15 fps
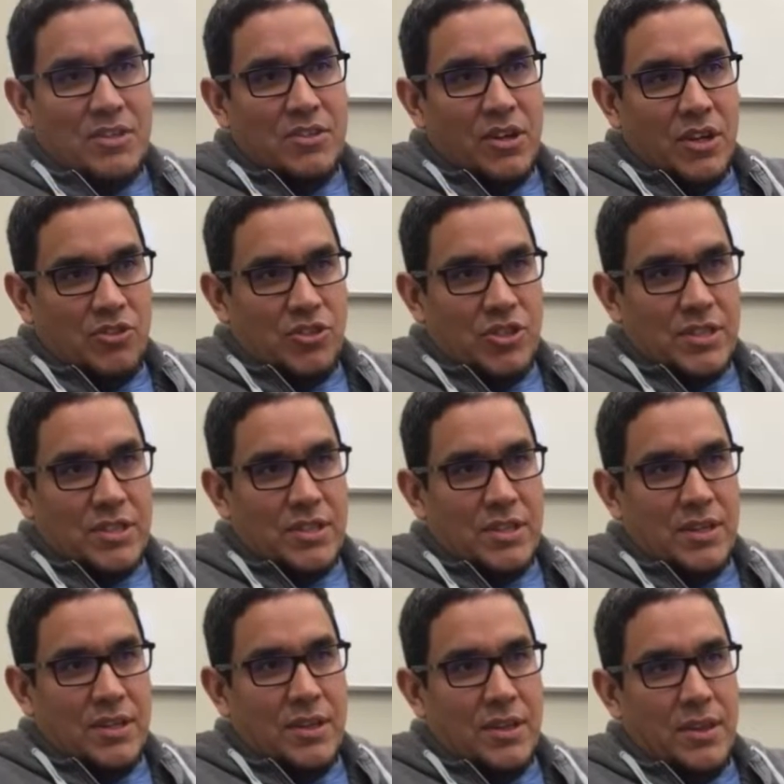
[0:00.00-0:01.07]
not just
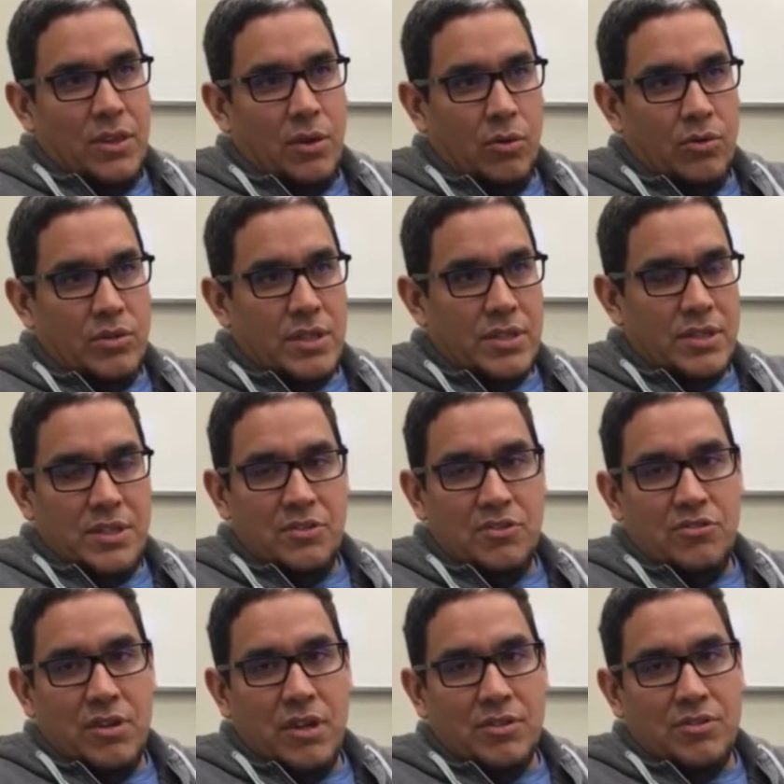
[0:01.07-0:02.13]
those as
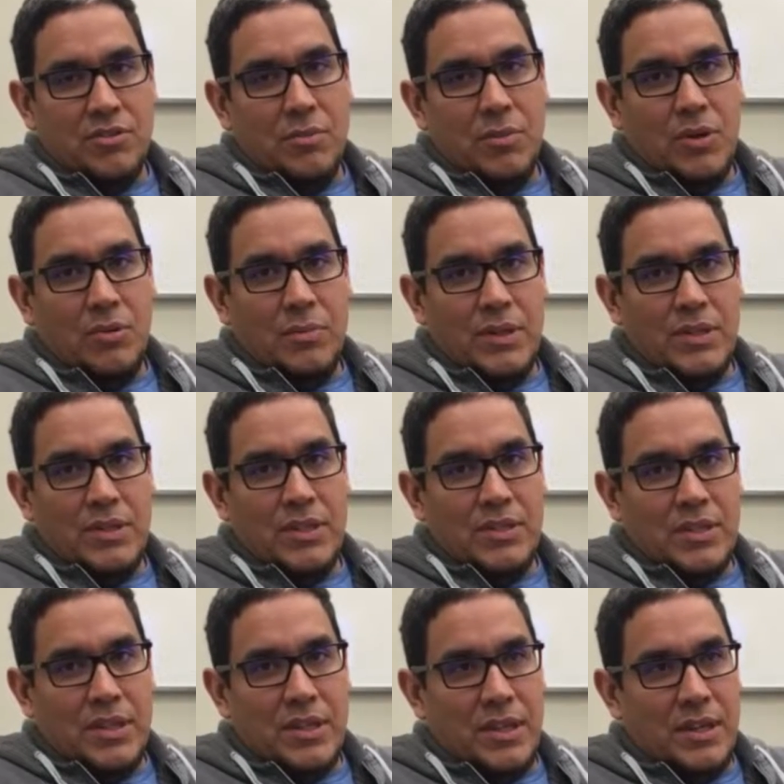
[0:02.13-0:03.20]
instructional moments, it's
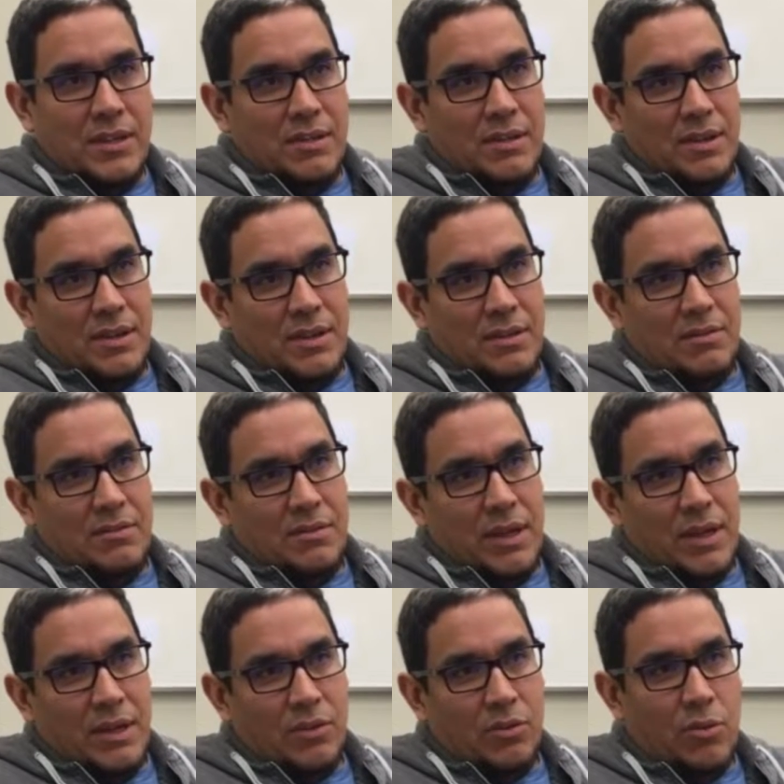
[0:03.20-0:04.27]
the
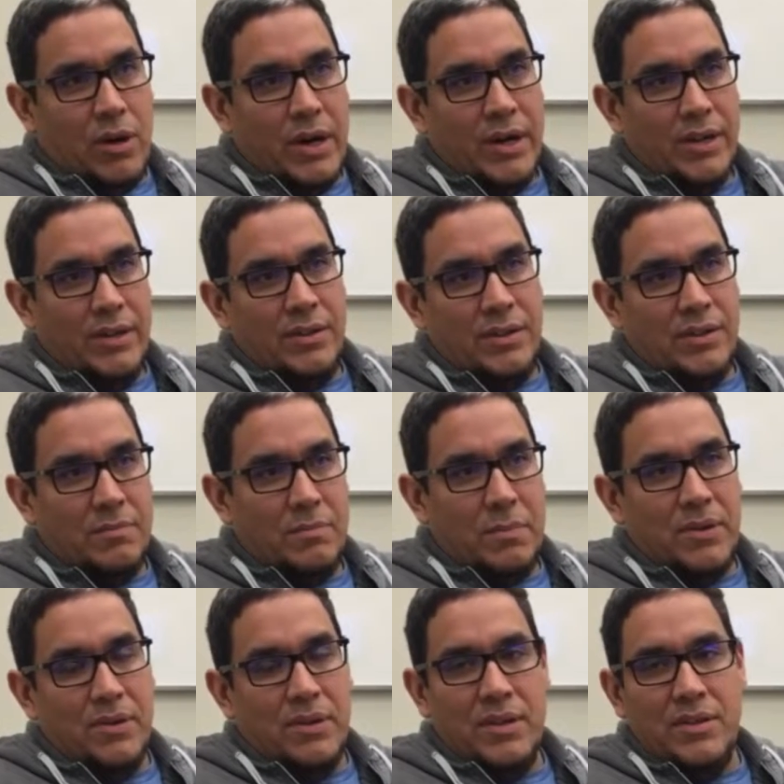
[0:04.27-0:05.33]
entwined
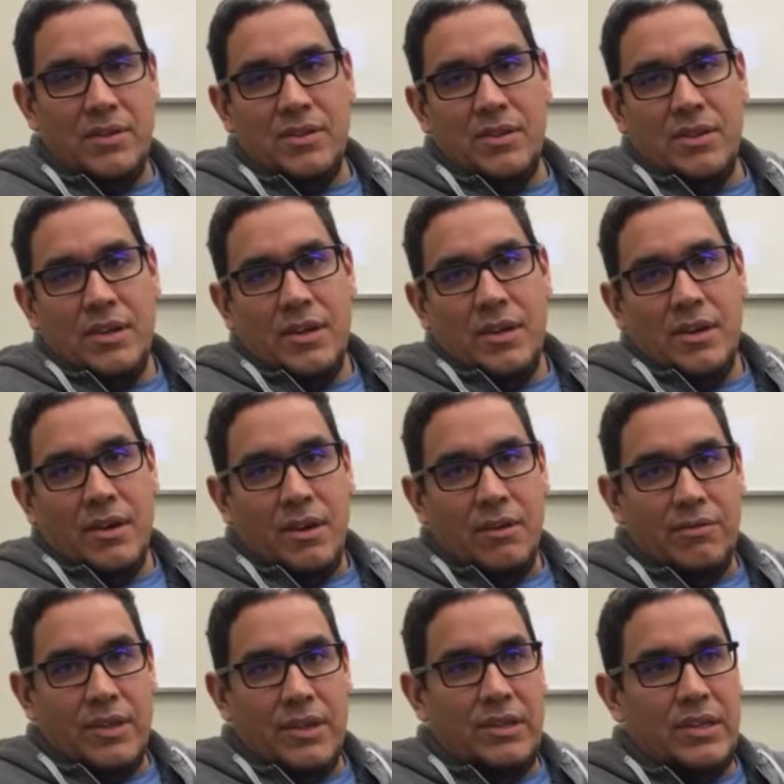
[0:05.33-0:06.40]
experience
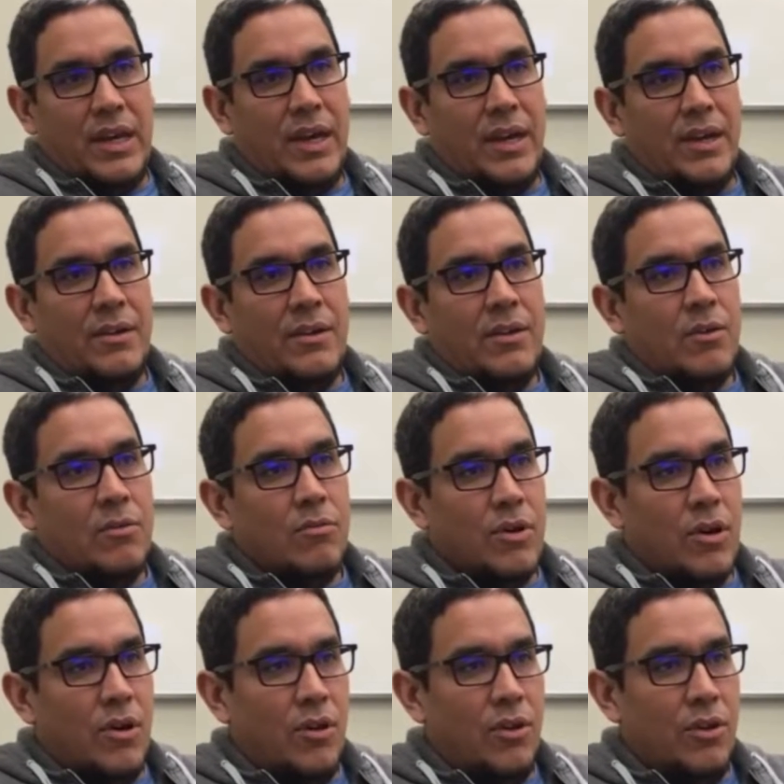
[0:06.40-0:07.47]
of the day
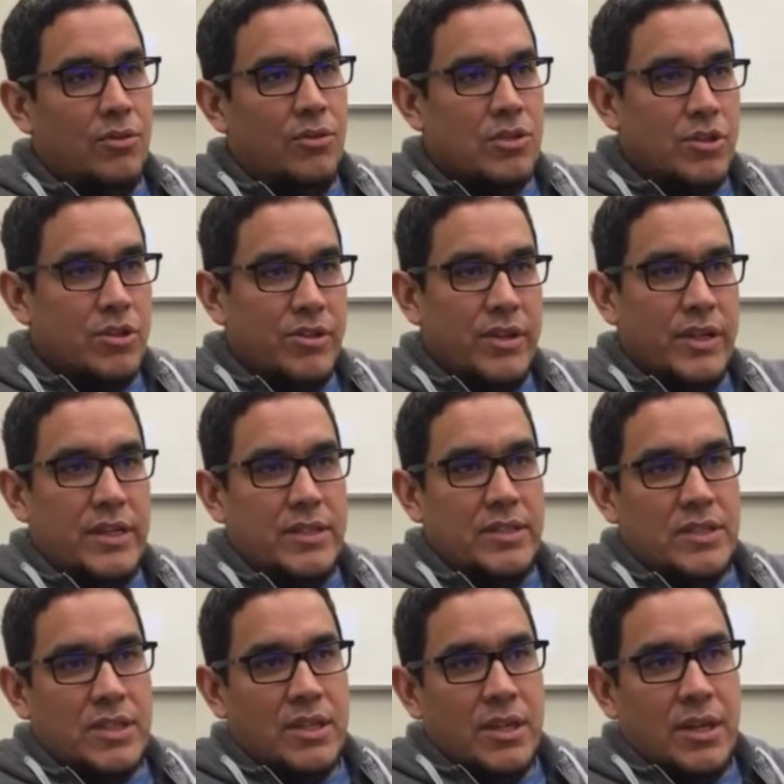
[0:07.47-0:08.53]
where all those
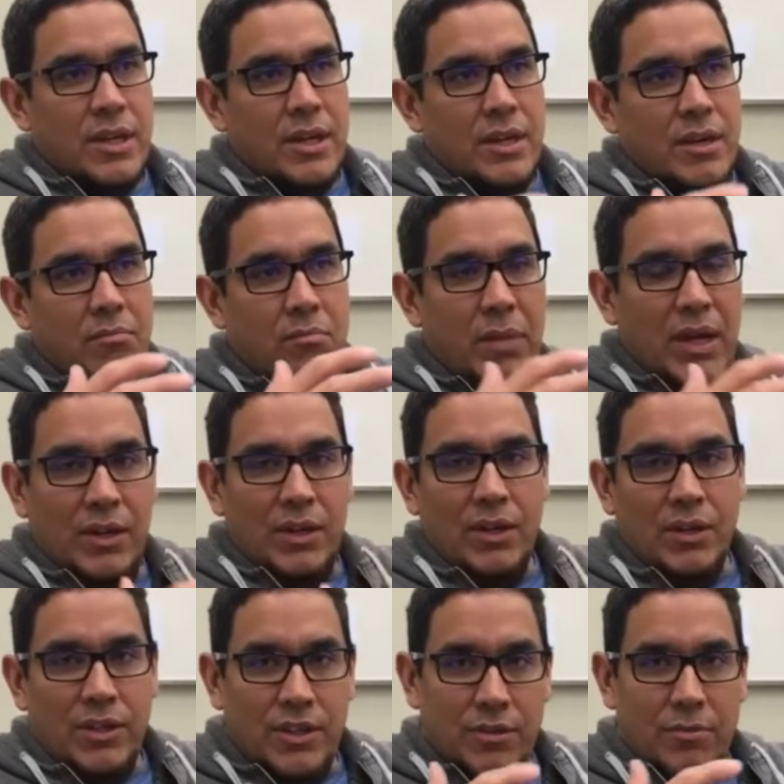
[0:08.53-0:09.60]
learnings
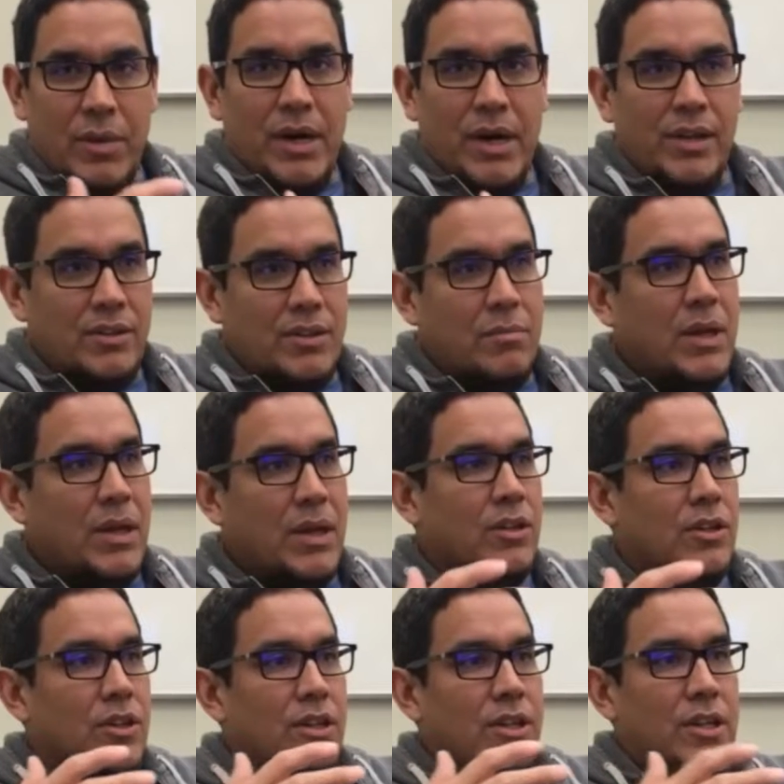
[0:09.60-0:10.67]
mingle in your mind and
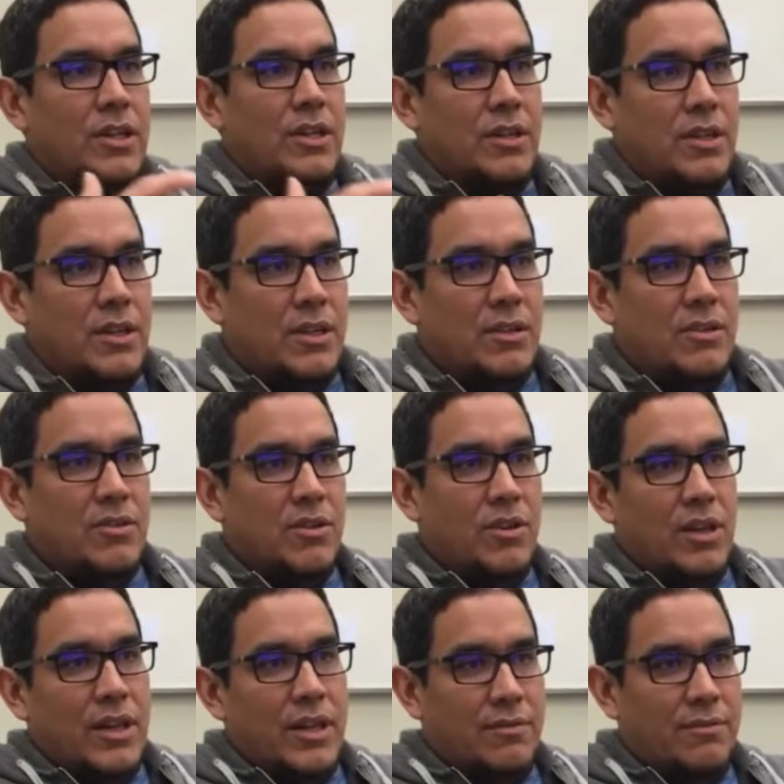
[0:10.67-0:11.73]
mingle in your
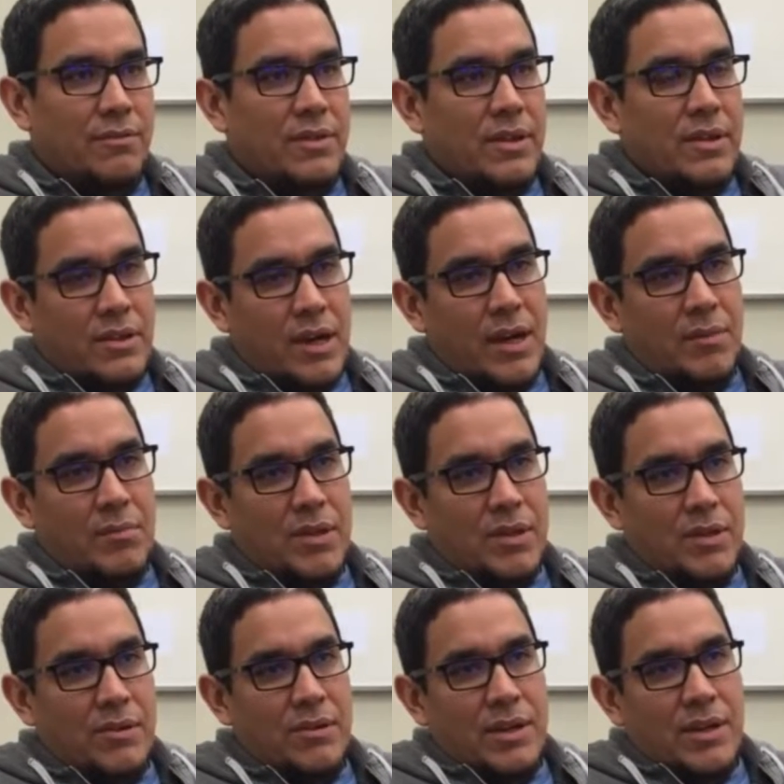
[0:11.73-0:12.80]
lived time
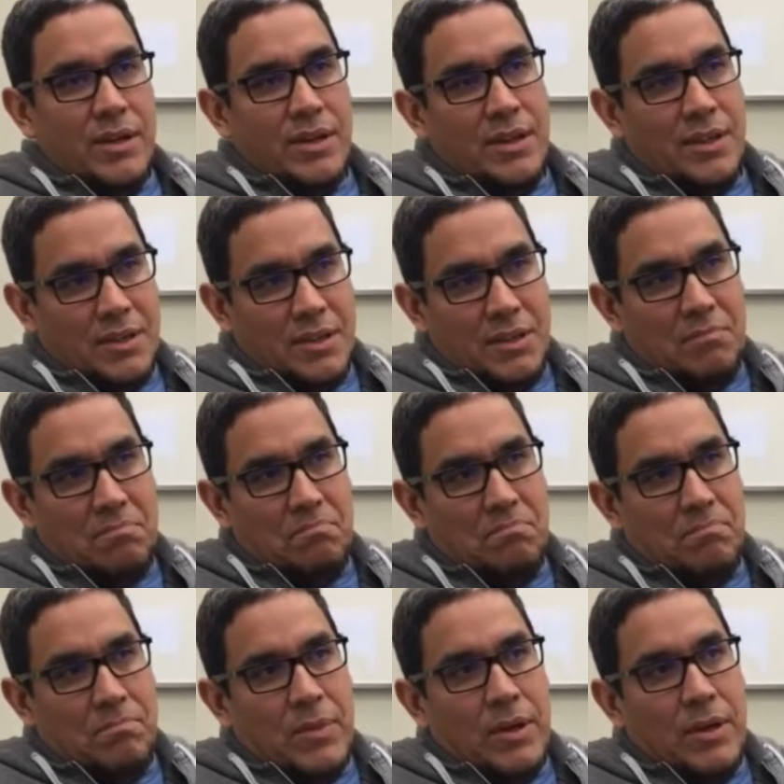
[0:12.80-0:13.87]
there, that
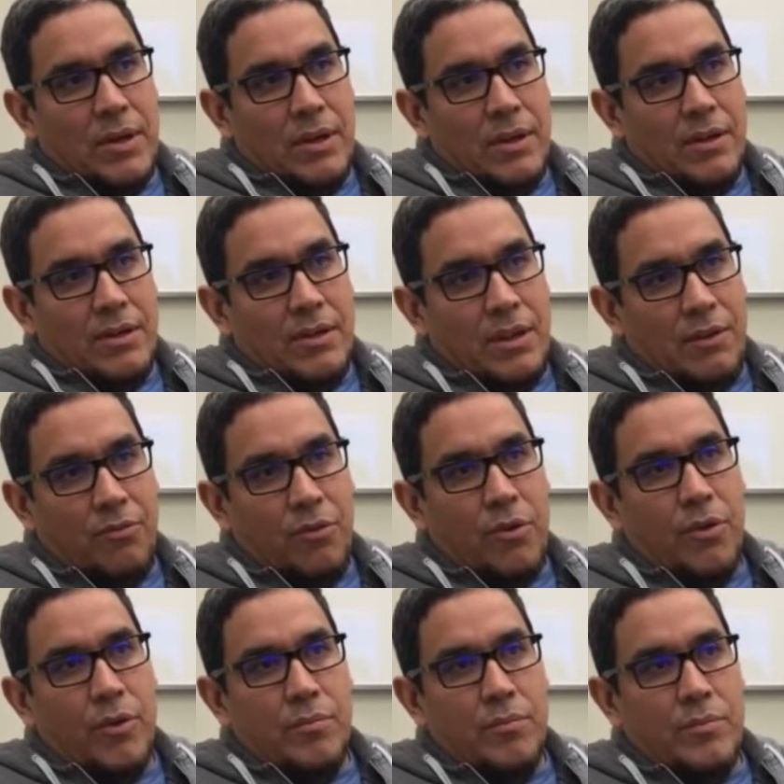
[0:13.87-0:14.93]
they
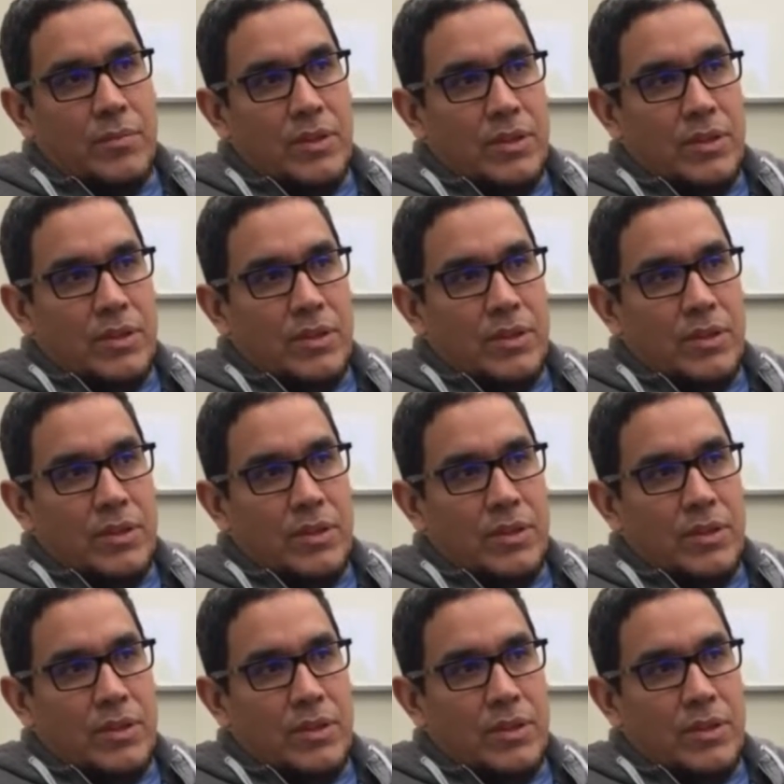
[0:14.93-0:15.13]
form